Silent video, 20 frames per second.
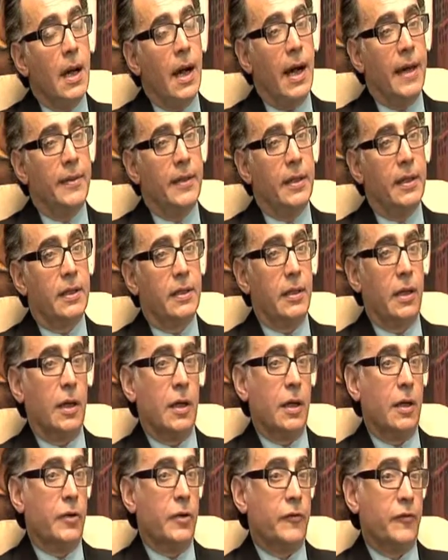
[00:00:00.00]
I think
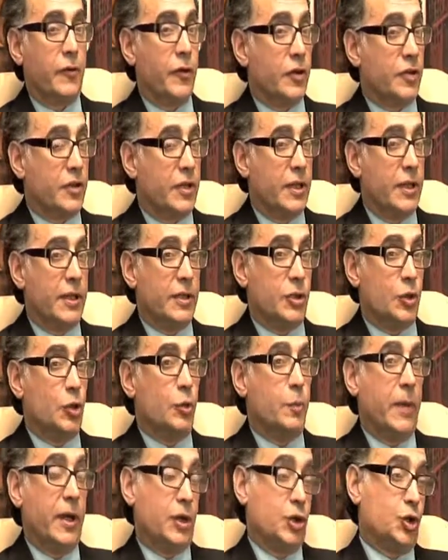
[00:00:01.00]
the first thing is
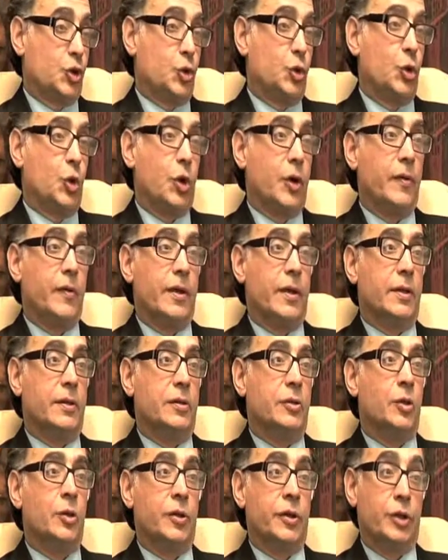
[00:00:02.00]
to make sure that
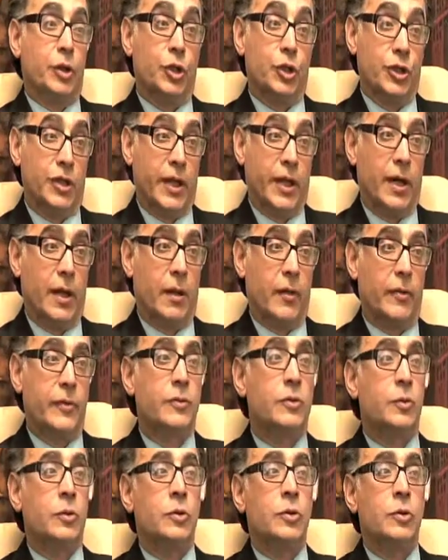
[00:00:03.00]
you're in good health
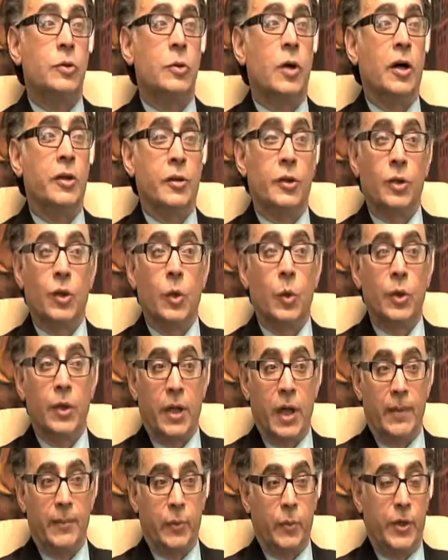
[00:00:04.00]
to undergo an
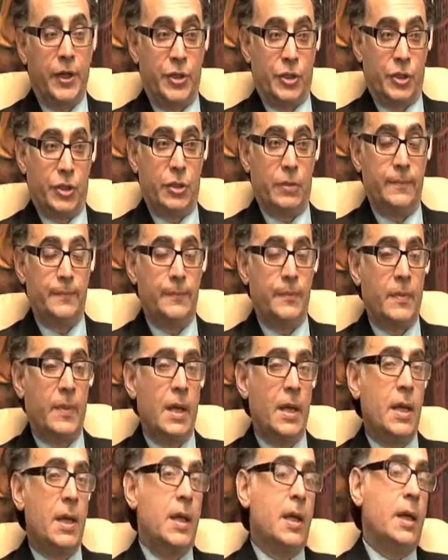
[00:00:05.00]
operation.
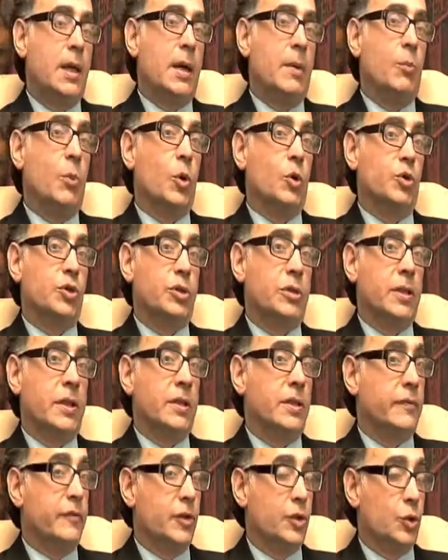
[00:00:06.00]
Most
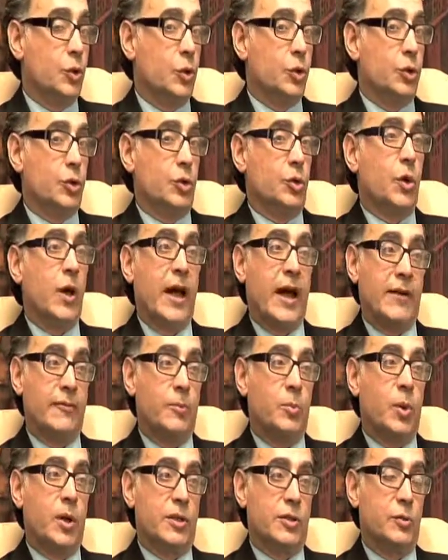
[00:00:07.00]
individuals who
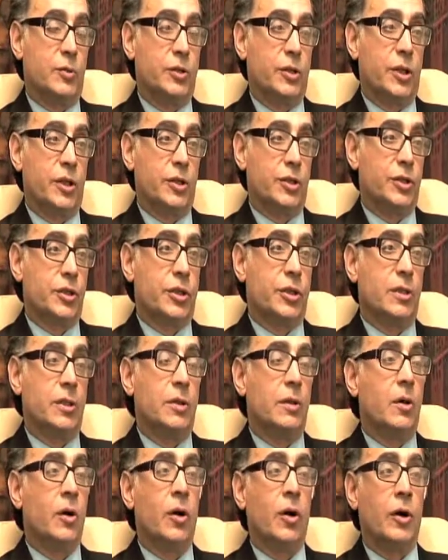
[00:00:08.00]
have breast
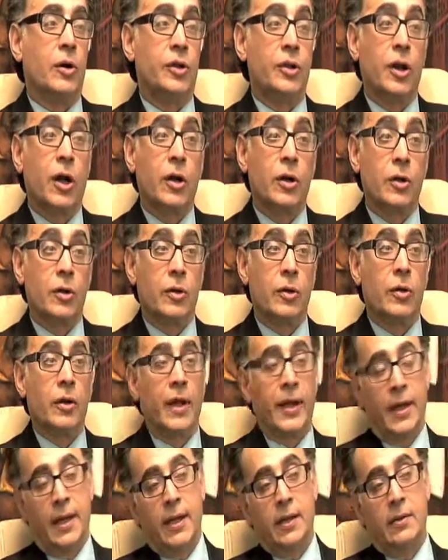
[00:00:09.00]
reduction are younger
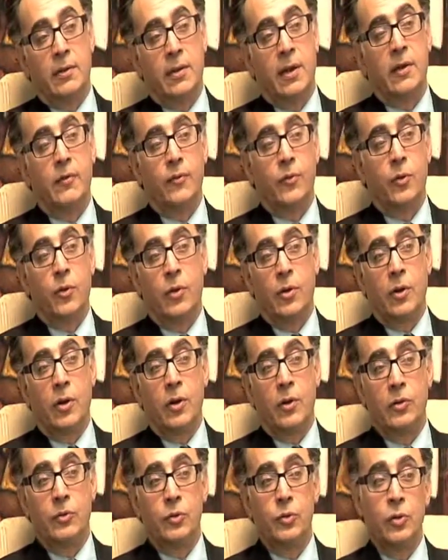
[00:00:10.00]
and
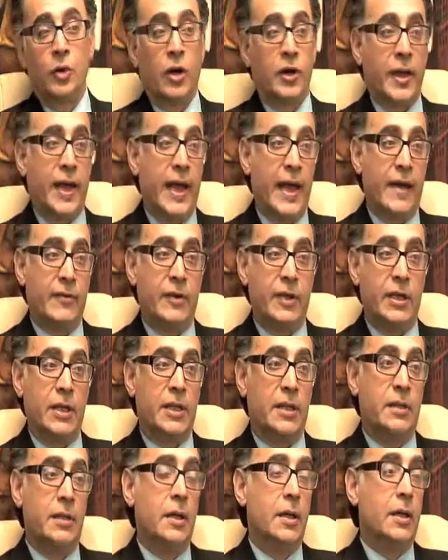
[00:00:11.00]
therefore do not have
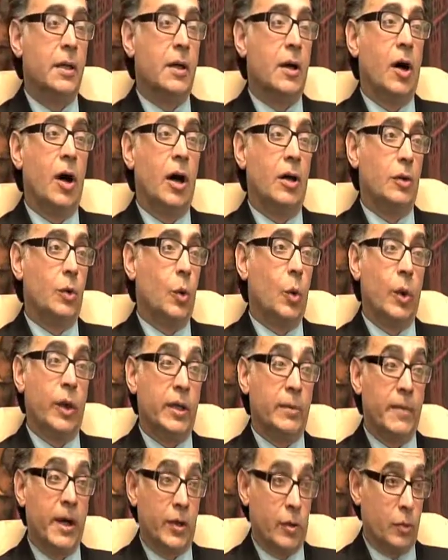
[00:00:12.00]
any
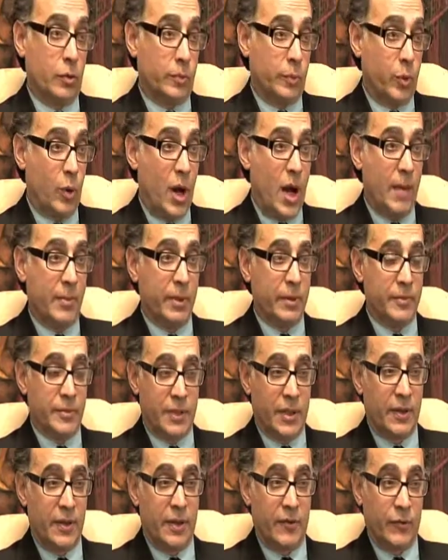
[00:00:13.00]
ongoing medical
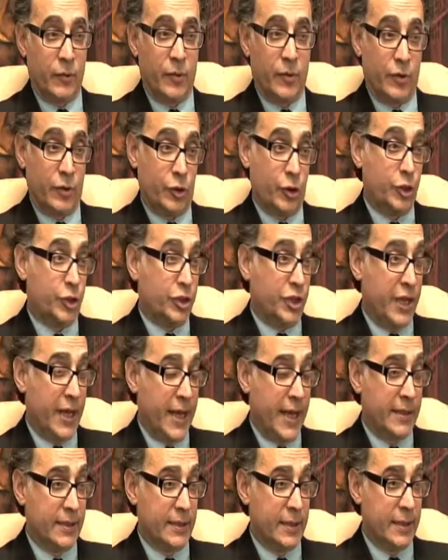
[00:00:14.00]
problems, and therefore they're good
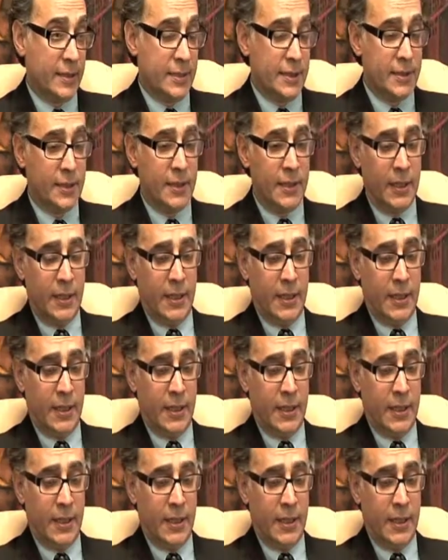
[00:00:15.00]
candidates.